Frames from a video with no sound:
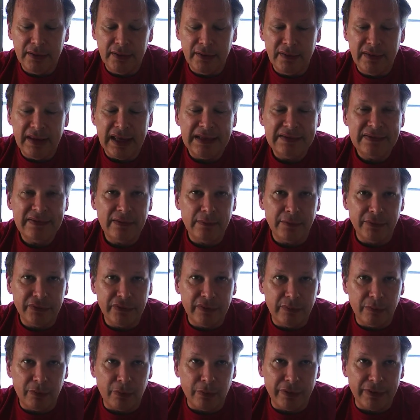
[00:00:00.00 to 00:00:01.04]
That's the most
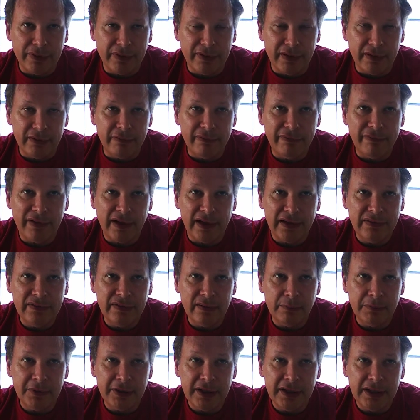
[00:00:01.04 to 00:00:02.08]
important thing. Find
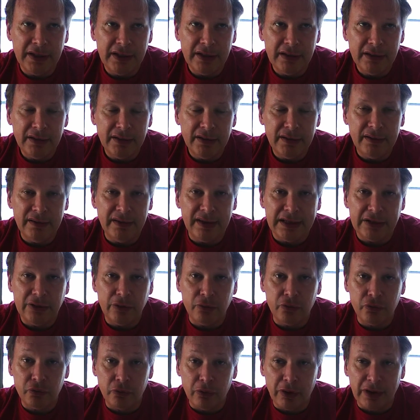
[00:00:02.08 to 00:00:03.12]
somebody that you
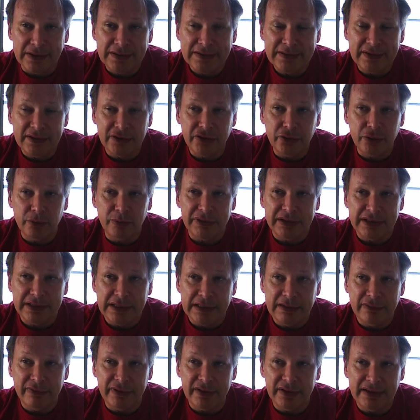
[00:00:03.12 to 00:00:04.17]
trust, that you believe
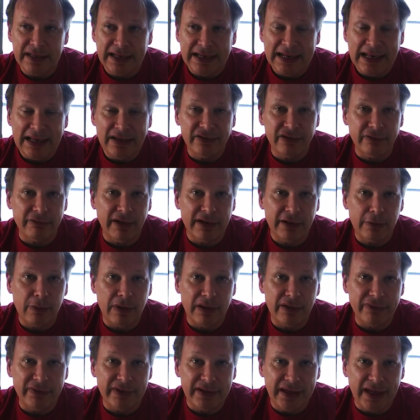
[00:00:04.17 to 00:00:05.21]
in, that has the right
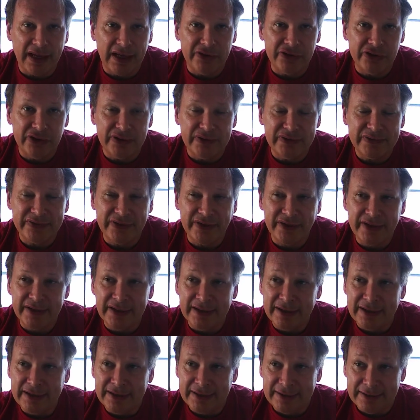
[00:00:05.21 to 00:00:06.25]
qualifications,
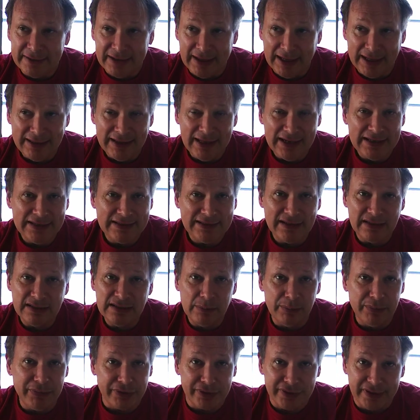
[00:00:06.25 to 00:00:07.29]
and that has done a
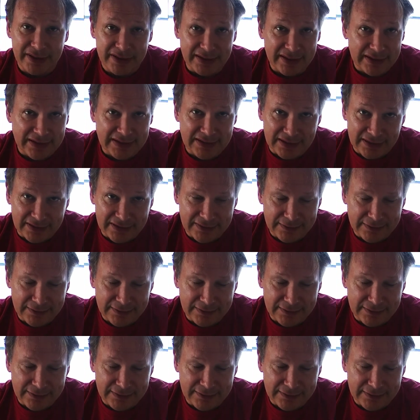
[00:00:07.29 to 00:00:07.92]
million of these things.